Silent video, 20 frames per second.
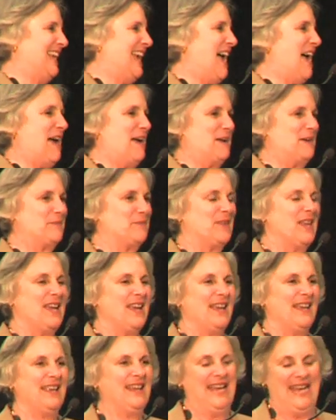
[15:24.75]

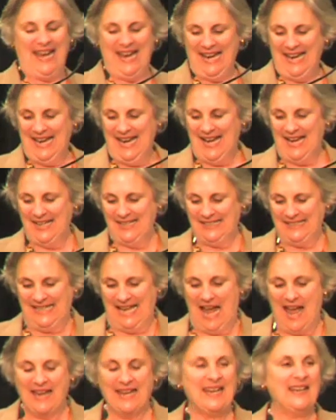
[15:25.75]
and
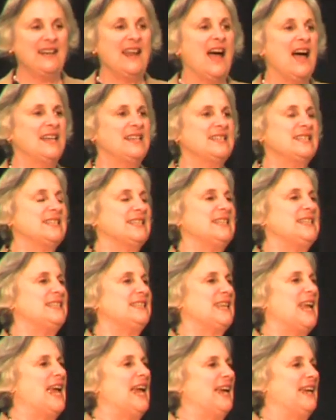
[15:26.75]
I can honestly
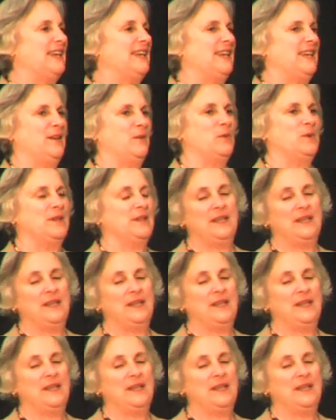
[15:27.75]
say